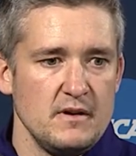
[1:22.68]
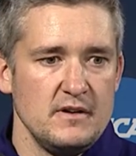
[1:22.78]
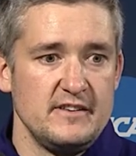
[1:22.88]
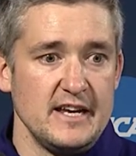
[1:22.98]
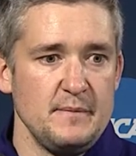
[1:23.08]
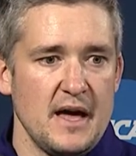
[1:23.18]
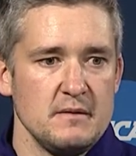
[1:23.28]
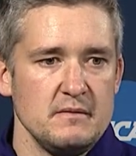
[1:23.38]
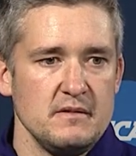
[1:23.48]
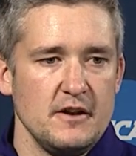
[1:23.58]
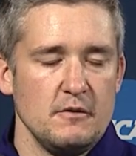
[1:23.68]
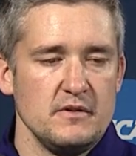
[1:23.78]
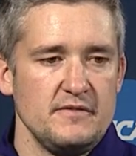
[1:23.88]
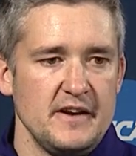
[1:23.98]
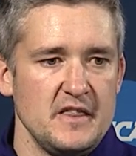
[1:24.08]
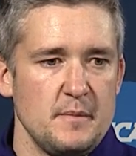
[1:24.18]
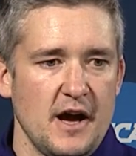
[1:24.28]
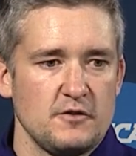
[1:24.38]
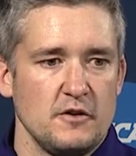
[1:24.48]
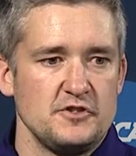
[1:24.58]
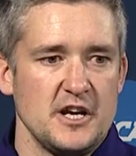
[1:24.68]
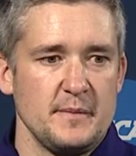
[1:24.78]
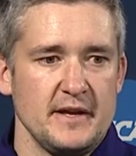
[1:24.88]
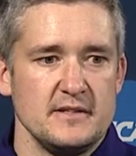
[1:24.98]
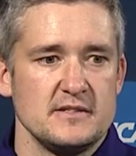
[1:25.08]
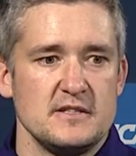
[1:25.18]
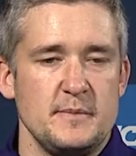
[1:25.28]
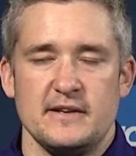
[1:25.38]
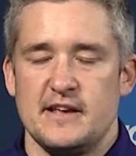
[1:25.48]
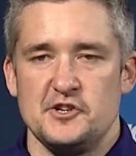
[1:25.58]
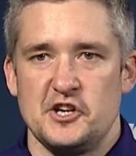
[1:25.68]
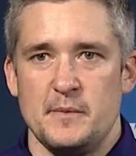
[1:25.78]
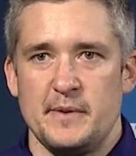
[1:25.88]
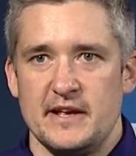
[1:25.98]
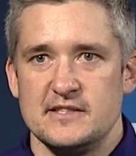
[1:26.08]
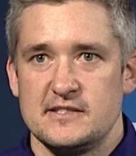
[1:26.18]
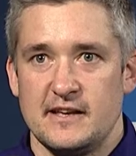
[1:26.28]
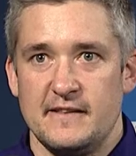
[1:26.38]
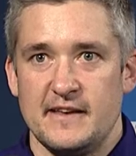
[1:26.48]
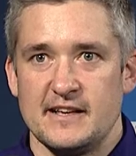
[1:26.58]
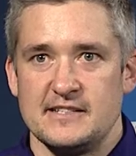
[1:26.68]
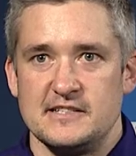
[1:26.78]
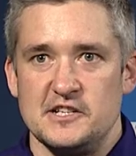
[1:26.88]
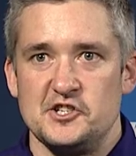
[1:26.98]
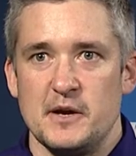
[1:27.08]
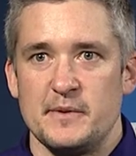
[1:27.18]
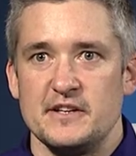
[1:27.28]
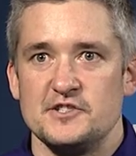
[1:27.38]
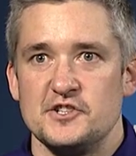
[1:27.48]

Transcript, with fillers: a team that you know defeated the Pac-12 champions, the Big Ten champions, and the SEC champions.